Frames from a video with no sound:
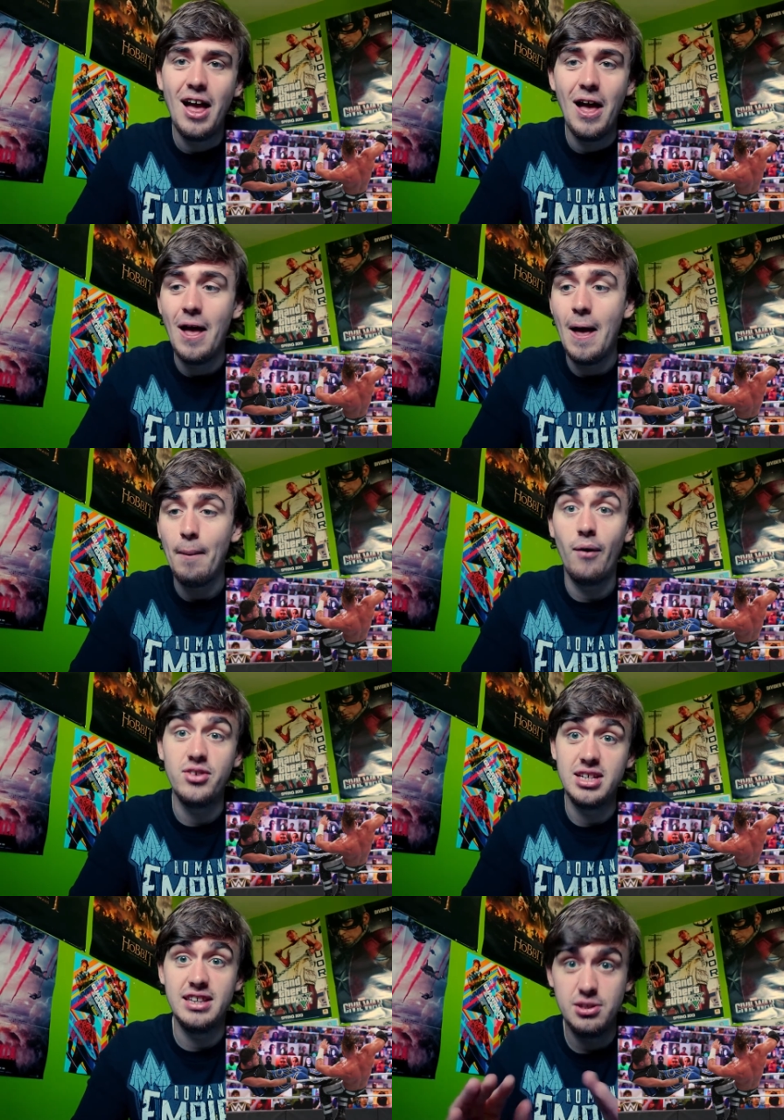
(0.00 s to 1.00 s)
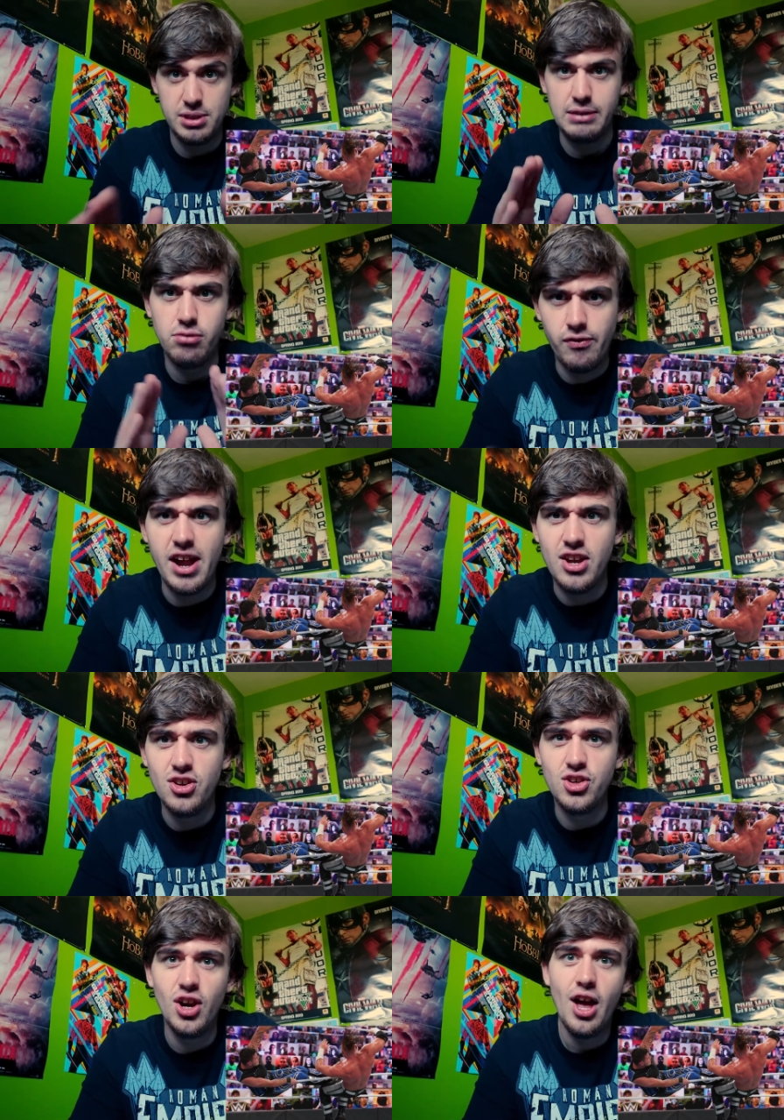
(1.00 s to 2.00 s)
Obviously, this was like
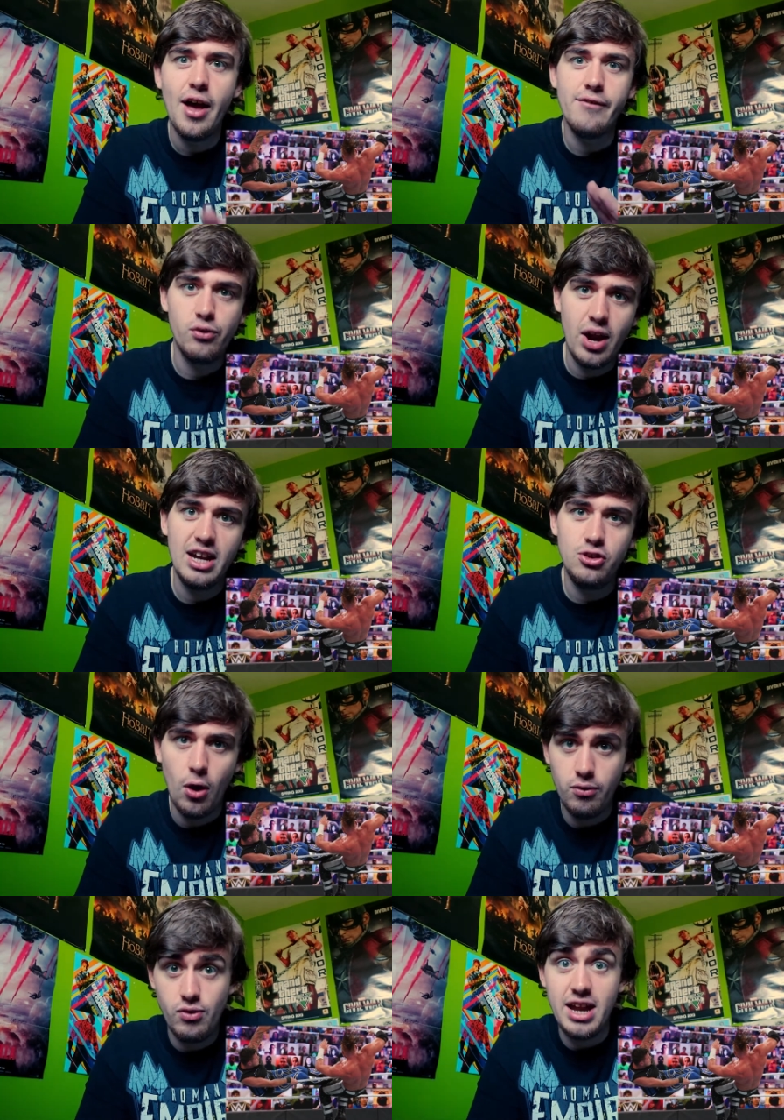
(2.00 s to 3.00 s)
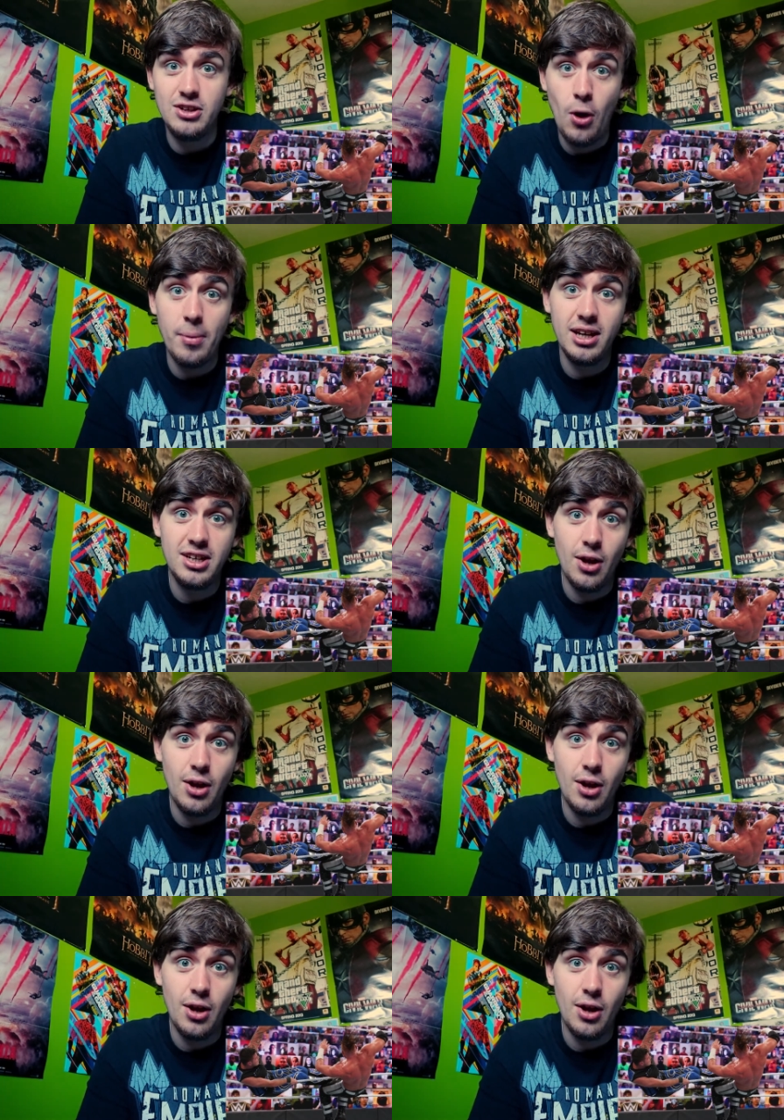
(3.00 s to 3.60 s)
revenge for Rey and Dominic.